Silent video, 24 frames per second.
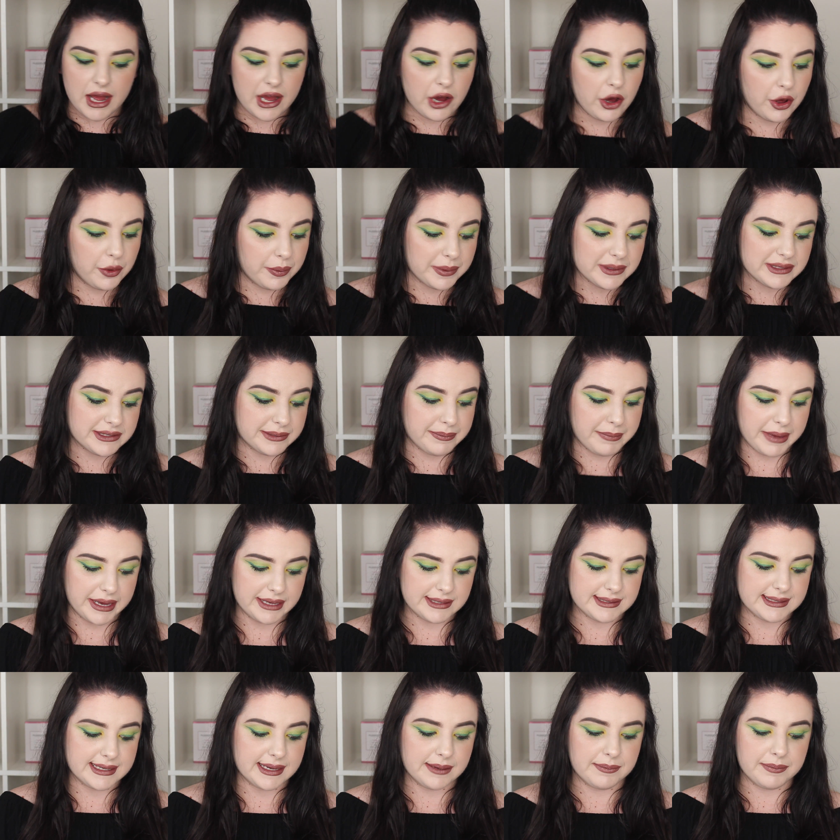I hope it's
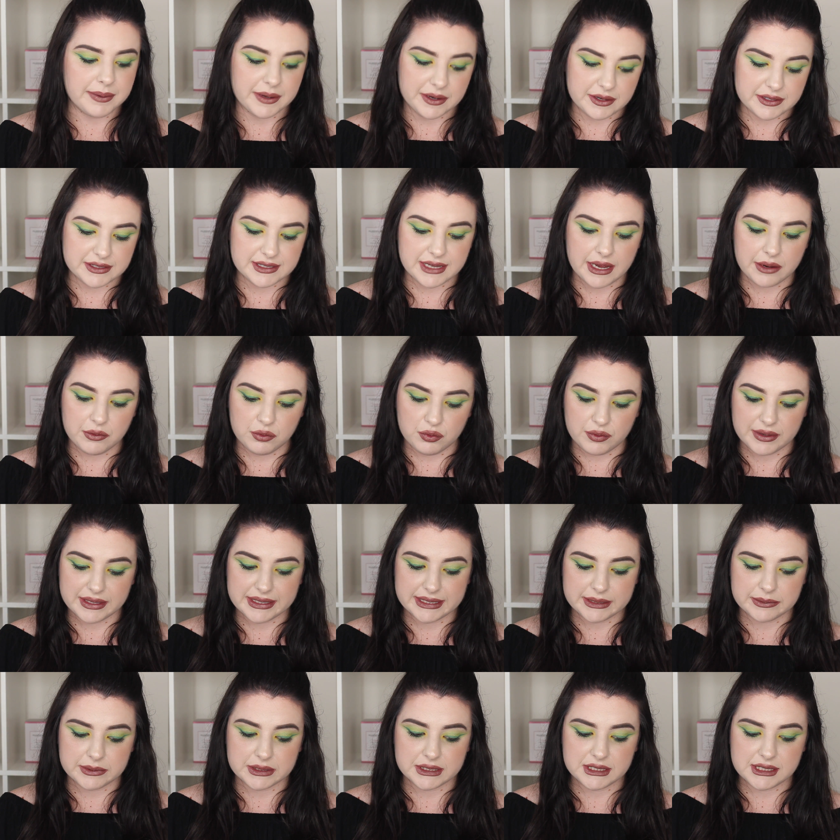amazing because I
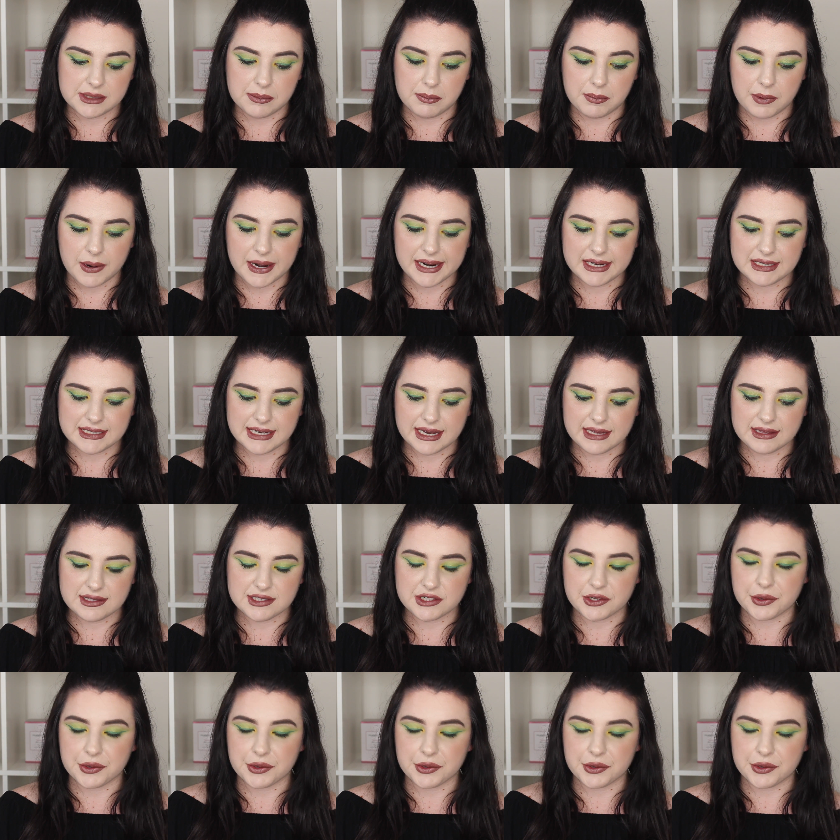really want some bright teeth.